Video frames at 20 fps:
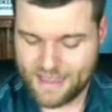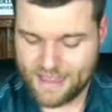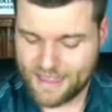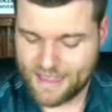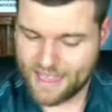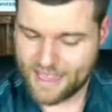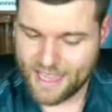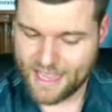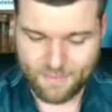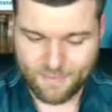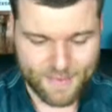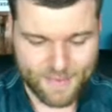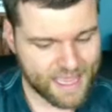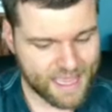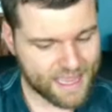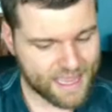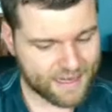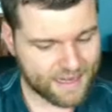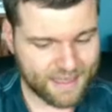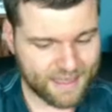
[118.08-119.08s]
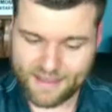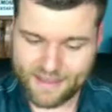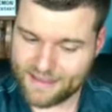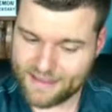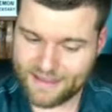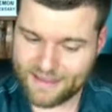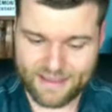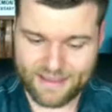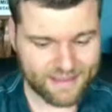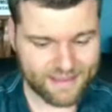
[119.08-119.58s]
And man,
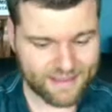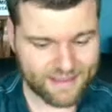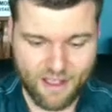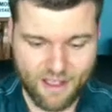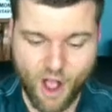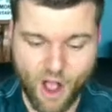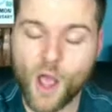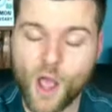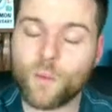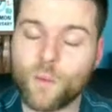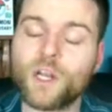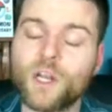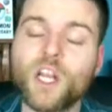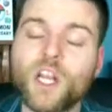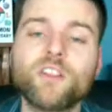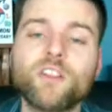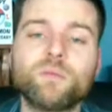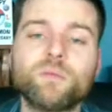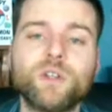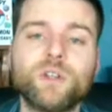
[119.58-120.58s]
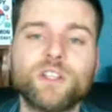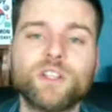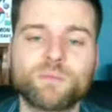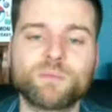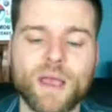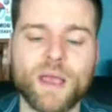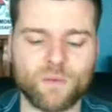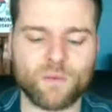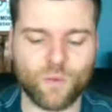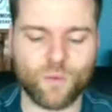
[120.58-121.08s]
I would love to pull this
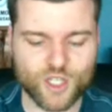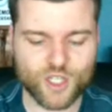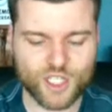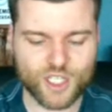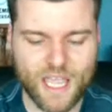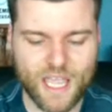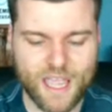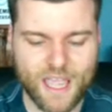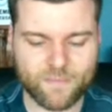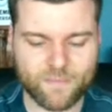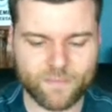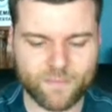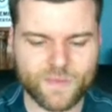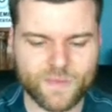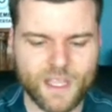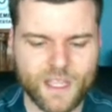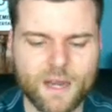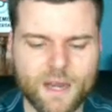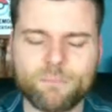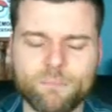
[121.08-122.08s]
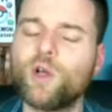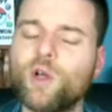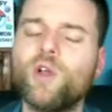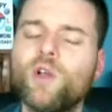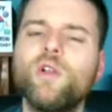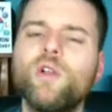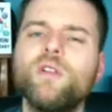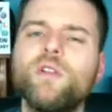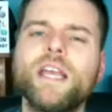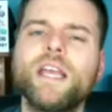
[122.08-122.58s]
pack once again and
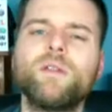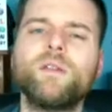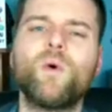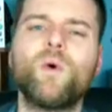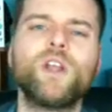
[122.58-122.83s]
pull that one